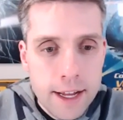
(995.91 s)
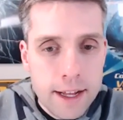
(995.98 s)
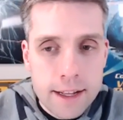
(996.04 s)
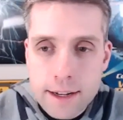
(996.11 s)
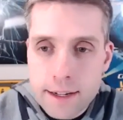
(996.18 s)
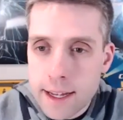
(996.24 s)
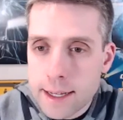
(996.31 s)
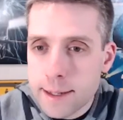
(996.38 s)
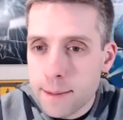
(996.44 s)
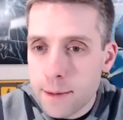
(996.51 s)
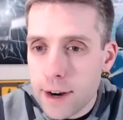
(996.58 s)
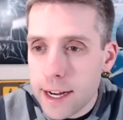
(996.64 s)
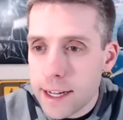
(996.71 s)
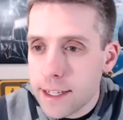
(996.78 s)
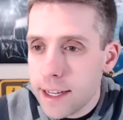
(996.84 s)
Looks like some
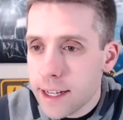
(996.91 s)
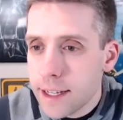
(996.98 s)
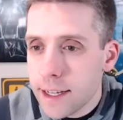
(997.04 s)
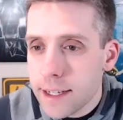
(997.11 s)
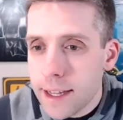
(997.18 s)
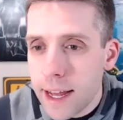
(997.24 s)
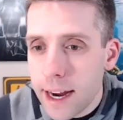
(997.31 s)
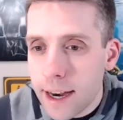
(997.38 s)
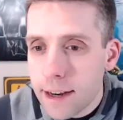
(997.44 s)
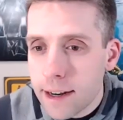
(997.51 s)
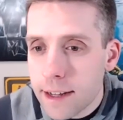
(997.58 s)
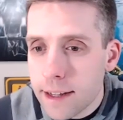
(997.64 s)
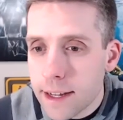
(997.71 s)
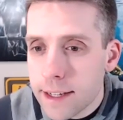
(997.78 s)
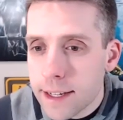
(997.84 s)
grade sixes there.
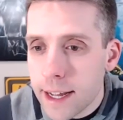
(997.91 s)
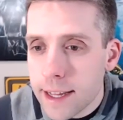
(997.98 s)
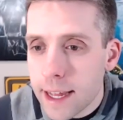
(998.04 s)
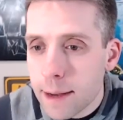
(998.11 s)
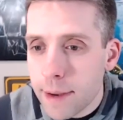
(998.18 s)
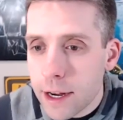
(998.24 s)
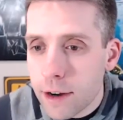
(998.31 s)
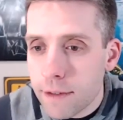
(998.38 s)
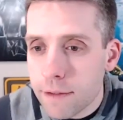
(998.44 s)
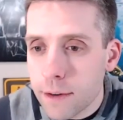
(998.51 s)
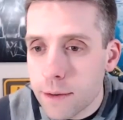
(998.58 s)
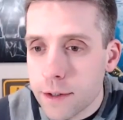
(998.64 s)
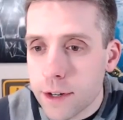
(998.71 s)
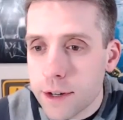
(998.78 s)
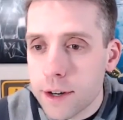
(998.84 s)
Let's get that
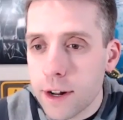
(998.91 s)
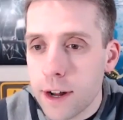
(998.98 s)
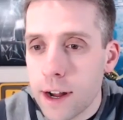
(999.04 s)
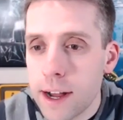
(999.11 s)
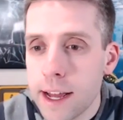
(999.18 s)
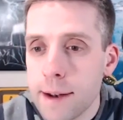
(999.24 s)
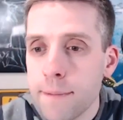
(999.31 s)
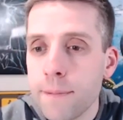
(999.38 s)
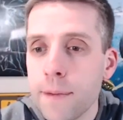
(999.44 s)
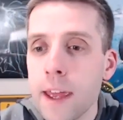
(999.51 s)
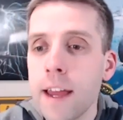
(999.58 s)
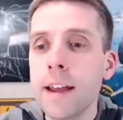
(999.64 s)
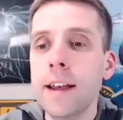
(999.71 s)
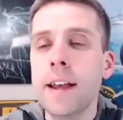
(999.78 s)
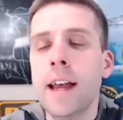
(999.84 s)
microphone turned on.
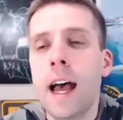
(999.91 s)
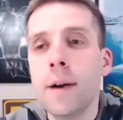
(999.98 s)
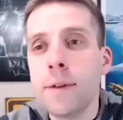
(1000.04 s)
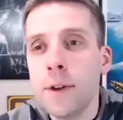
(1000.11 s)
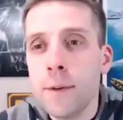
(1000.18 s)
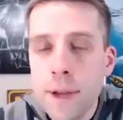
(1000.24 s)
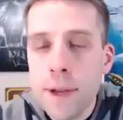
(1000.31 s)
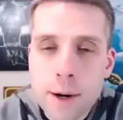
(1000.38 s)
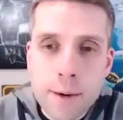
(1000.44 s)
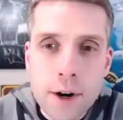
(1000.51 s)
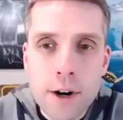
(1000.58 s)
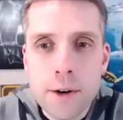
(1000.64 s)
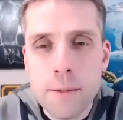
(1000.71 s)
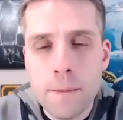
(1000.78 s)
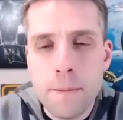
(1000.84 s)
How are we doing,
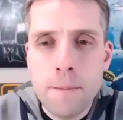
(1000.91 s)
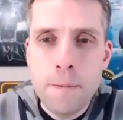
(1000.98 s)
Peterborough?